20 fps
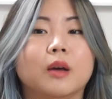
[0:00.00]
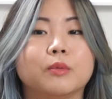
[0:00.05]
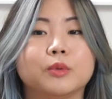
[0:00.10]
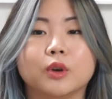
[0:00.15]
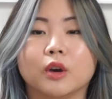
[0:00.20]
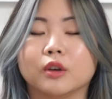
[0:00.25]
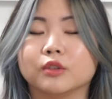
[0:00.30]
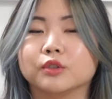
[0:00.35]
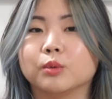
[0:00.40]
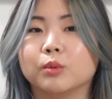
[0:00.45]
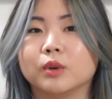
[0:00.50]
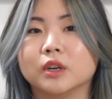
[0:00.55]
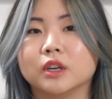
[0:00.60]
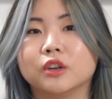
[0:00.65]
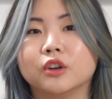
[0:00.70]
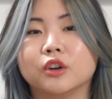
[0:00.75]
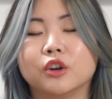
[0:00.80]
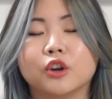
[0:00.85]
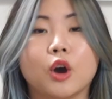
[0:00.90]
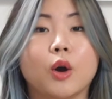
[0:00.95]
You also
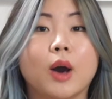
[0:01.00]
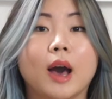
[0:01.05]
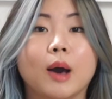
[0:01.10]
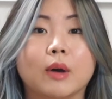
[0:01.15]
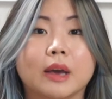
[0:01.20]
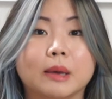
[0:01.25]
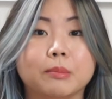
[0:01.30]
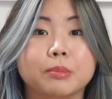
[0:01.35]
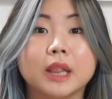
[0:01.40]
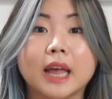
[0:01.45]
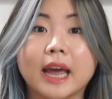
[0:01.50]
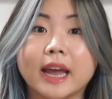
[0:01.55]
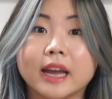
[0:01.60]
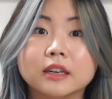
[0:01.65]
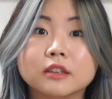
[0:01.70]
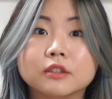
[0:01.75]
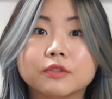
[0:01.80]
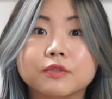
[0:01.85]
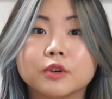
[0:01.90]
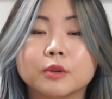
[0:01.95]
wanted to know how I
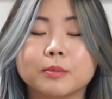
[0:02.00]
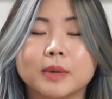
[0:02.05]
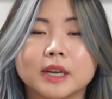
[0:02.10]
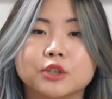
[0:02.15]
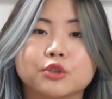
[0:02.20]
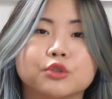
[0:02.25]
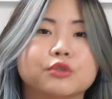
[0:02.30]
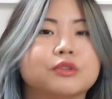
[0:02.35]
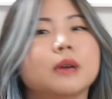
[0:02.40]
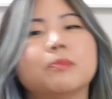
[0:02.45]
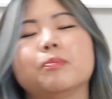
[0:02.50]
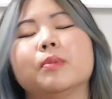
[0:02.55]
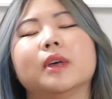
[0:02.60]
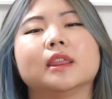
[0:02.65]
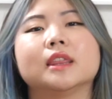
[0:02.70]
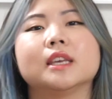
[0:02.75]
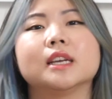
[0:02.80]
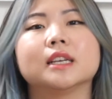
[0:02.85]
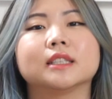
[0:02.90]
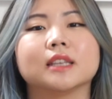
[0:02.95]
planned for my trip
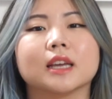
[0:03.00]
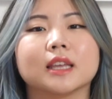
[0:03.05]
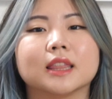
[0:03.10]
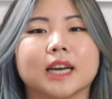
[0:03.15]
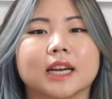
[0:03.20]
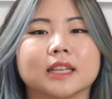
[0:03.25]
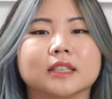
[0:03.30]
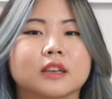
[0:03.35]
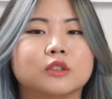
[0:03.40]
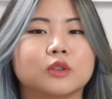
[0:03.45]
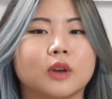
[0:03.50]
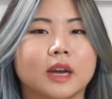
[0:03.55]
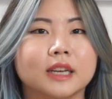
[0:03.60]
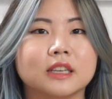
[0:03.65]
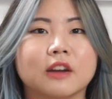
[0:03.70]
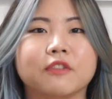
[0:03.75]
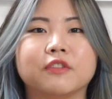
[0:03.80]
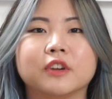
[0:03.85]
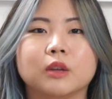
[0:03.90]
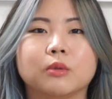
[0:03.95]
and things like that. So I
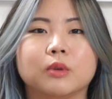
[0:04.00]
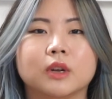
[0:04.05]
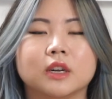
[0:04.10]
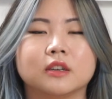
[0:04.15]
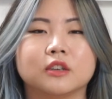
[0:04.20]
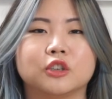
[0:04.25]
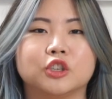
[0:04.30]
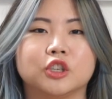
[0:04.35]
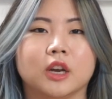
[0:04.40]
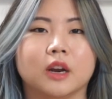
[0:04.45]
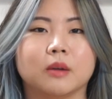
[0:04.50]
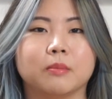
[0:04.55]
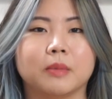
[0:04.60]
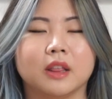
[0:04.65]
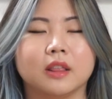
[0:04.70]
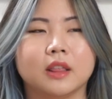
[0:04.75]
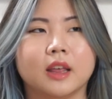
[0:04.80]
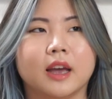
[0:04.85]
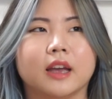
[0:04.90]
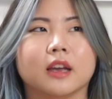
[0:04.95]
definitely wanted to share
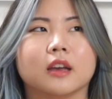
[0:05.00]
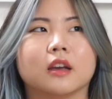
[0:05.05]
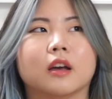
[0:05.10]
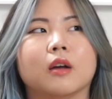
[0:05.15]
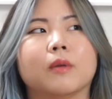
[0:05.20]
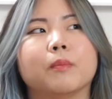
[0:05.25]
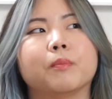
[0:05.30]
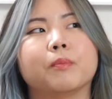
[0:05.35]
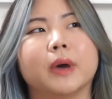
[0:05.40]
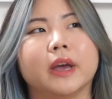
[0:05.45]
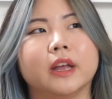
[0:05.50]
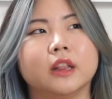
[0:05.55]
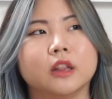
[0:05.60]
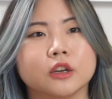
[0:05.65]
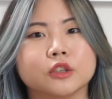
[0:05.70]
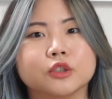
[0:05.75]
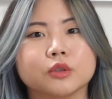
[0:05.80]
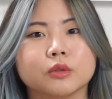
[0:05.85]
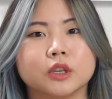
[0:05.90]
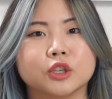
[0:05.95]
my
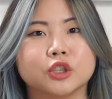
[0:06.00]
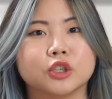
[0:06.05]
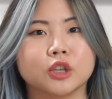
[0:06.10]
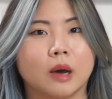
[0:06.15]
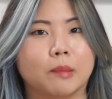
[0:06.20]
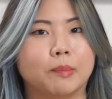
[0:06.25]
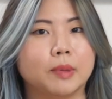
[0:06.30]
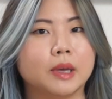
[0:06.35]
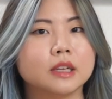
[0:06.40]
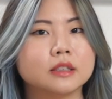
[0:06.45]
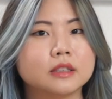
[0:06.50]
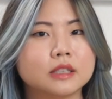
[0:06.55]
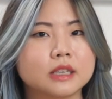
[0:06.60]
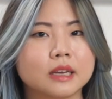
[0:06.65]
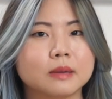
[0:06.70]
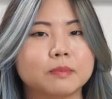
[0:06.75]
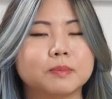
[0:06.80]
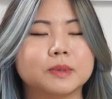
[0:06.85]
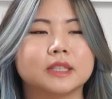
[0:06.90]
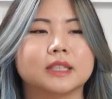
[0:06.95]
luxury shopping
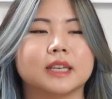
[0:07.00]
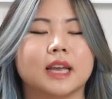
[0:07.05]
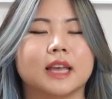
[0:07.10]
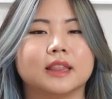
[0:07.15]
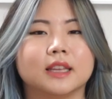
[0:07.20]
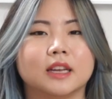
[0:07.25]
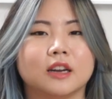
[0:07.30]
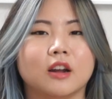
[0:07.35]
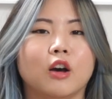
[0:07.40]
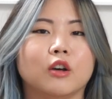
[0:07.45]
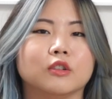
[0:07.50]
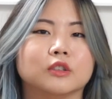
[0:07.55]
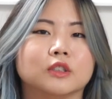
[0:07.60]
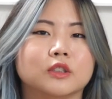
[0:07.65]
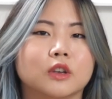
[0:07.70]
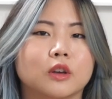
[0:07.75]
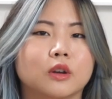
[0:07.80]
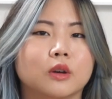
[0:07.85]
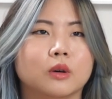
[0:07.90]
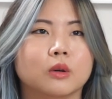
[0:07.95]
tips, and then
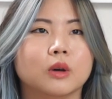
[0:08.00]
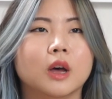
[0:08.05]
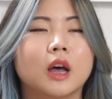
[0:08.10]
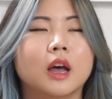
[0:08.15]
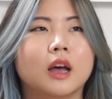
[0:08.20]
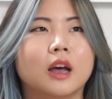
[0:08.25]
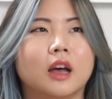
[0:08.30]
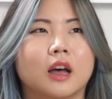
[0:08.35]
also